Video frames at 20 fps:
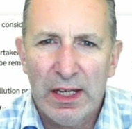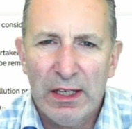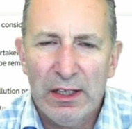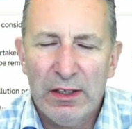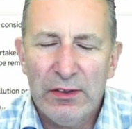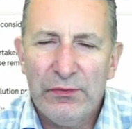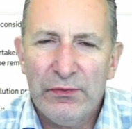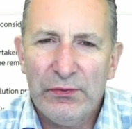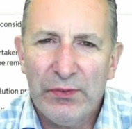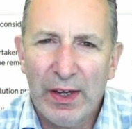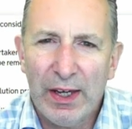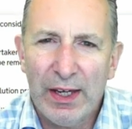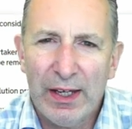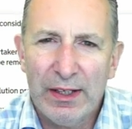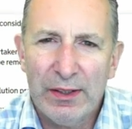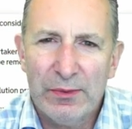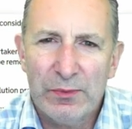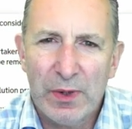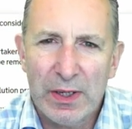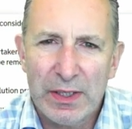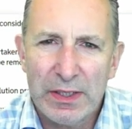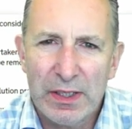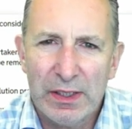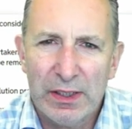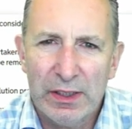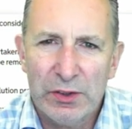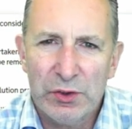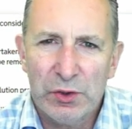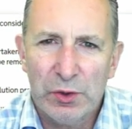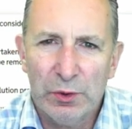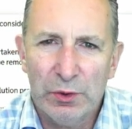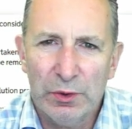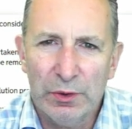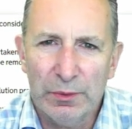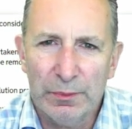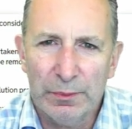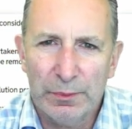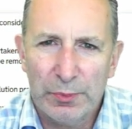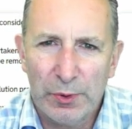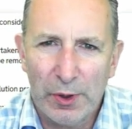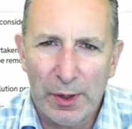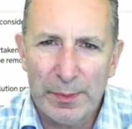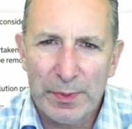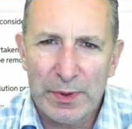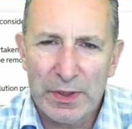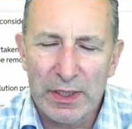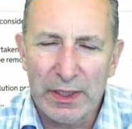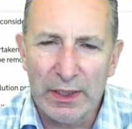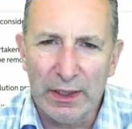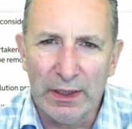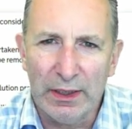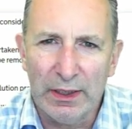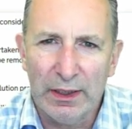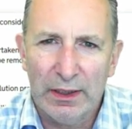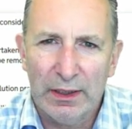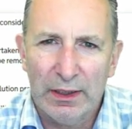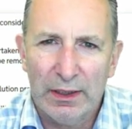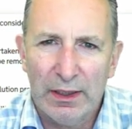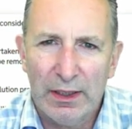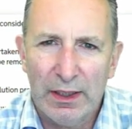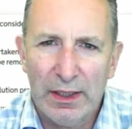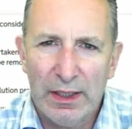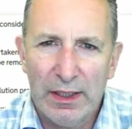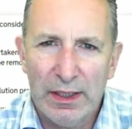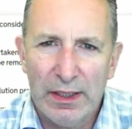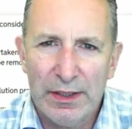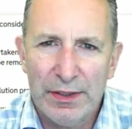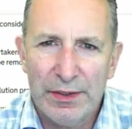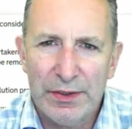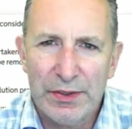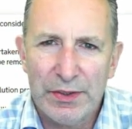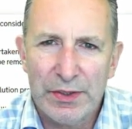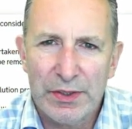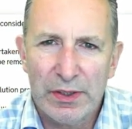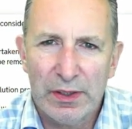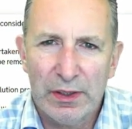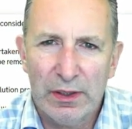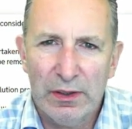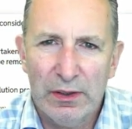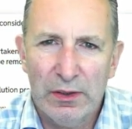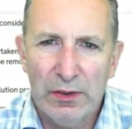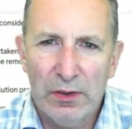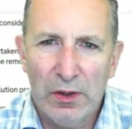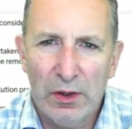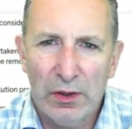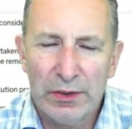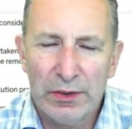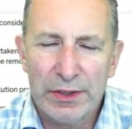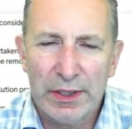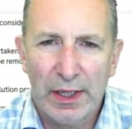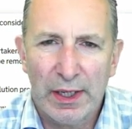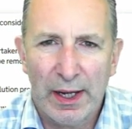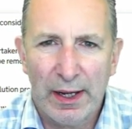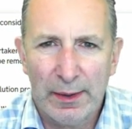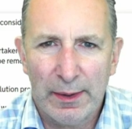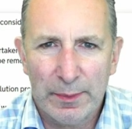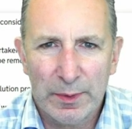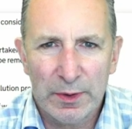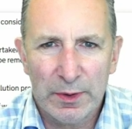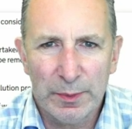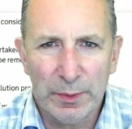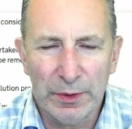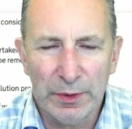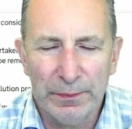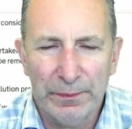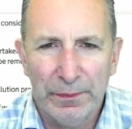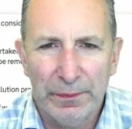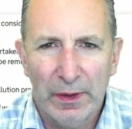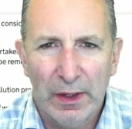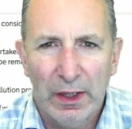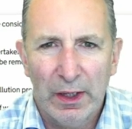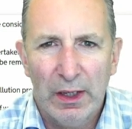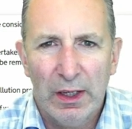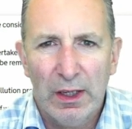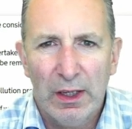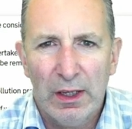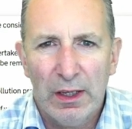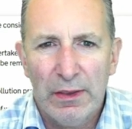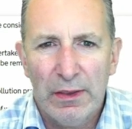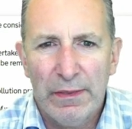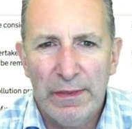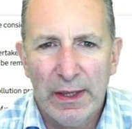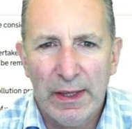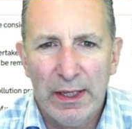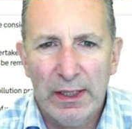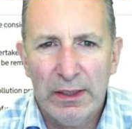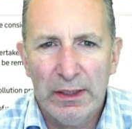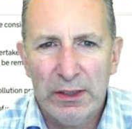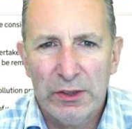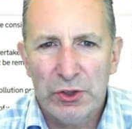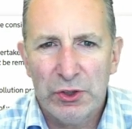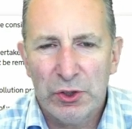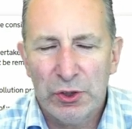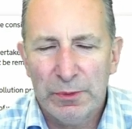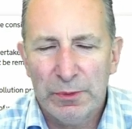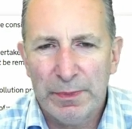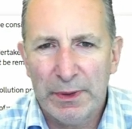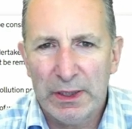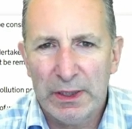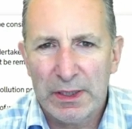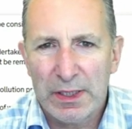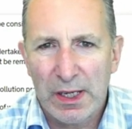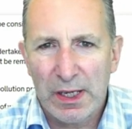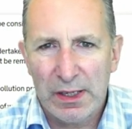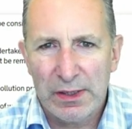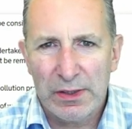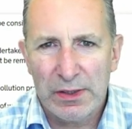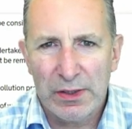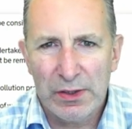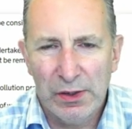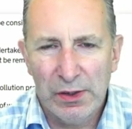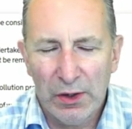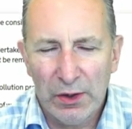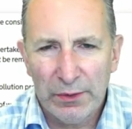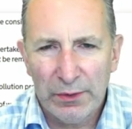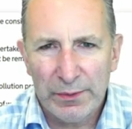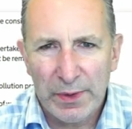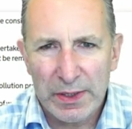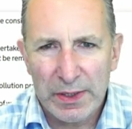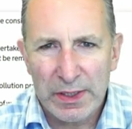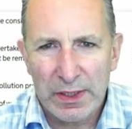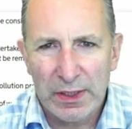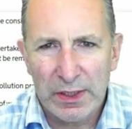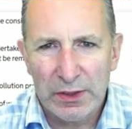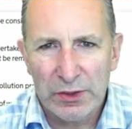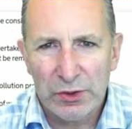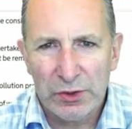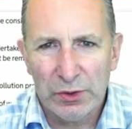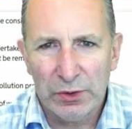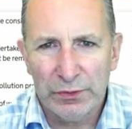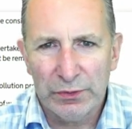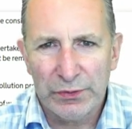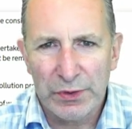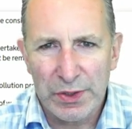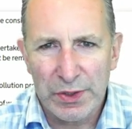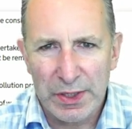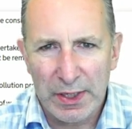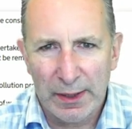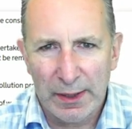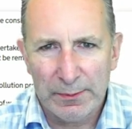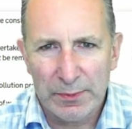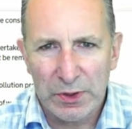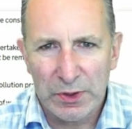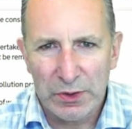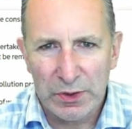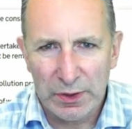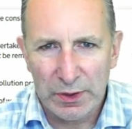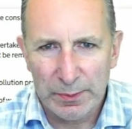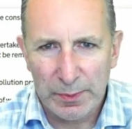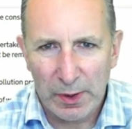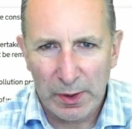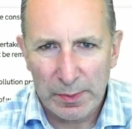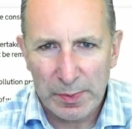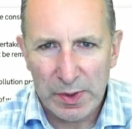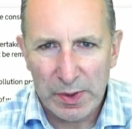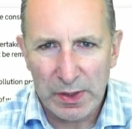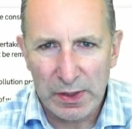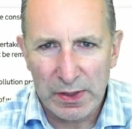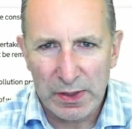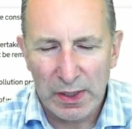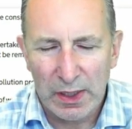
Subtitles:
If a residential property is not habitable, then it should be assessed as non-residential for stamp duty purposes.